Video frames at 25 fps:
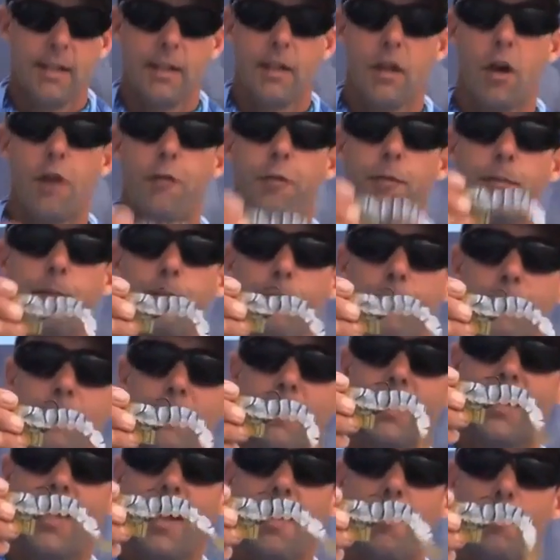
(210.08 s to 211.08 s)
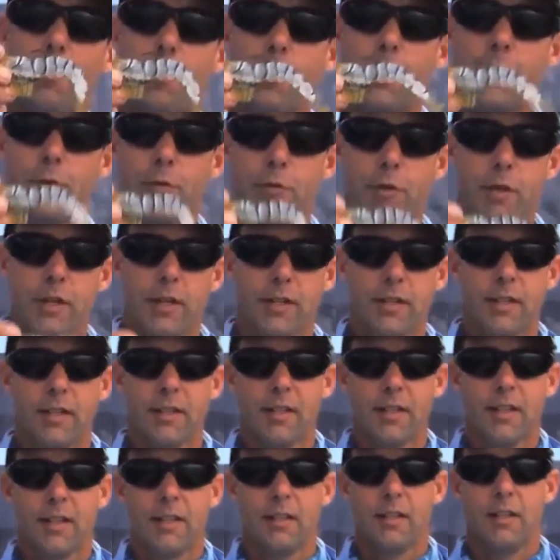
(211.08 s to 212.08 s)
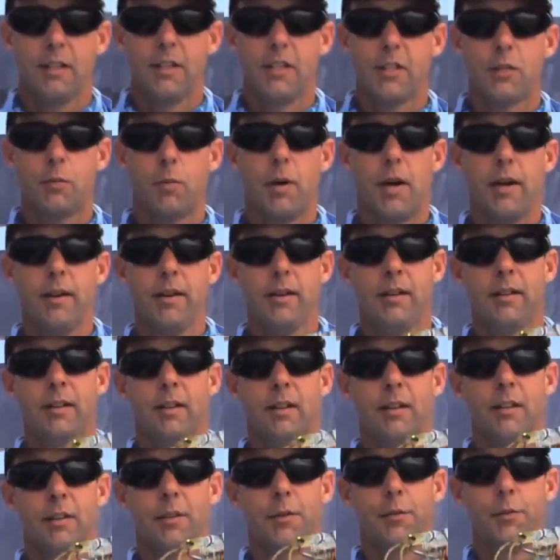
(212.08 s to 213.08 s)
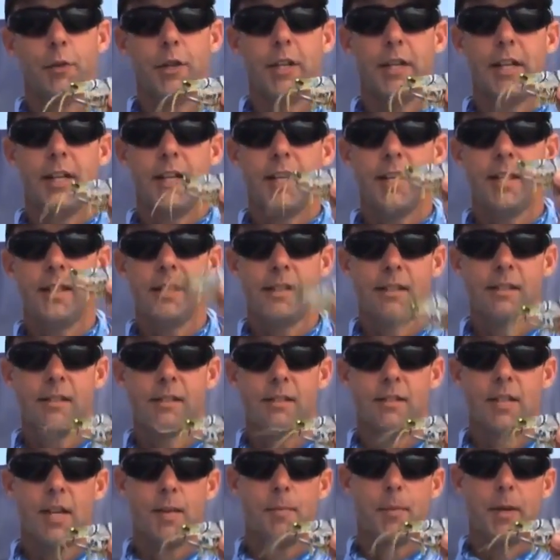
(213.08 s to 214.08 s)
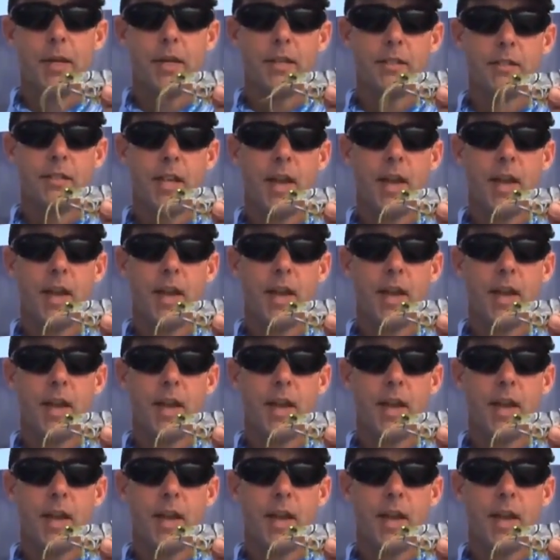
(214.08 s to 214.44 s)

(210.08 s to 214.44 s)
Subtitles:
they often come pre-rigged. Now this one, 3D TPE